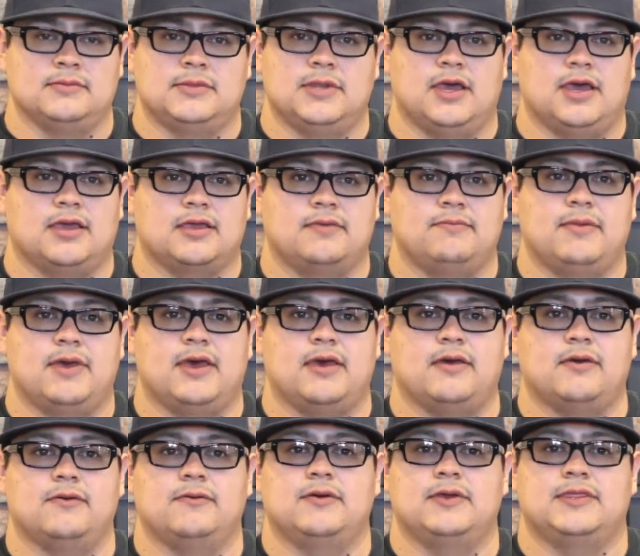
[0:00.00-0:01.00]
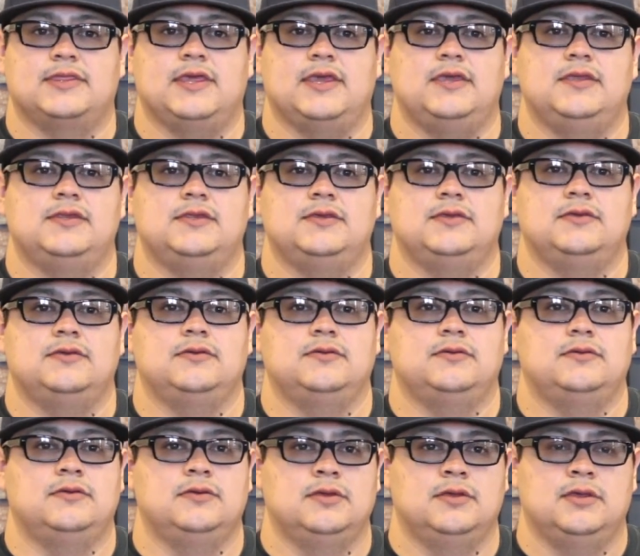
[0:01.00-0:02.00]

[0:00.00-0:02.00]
talk about what they do,